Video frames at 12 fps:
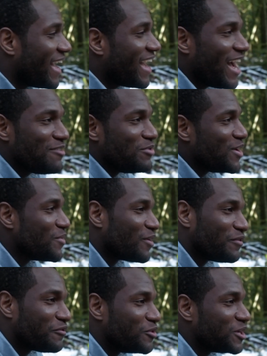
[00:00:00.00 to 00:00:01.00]
and we
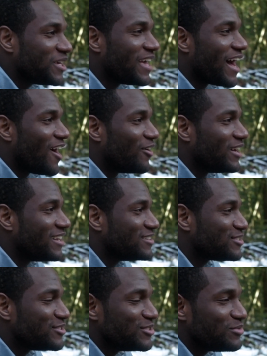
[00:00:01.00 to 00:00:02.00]
were freaking out. And
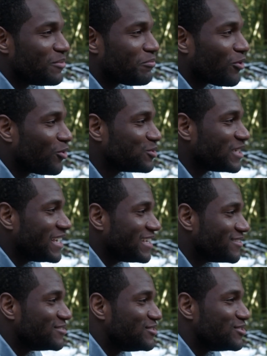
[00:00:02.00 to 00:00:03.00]
as soon as we pulled
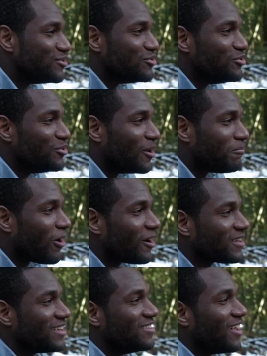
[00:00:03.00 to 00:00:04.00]
into the
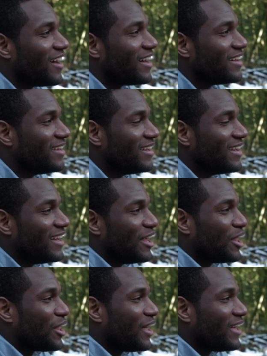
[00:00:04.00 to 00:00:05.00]
parking lot,
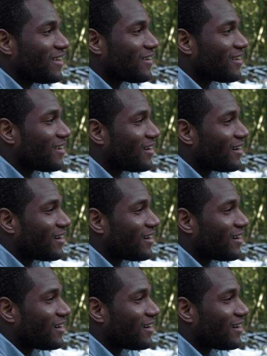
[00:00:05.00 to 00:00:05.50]
like,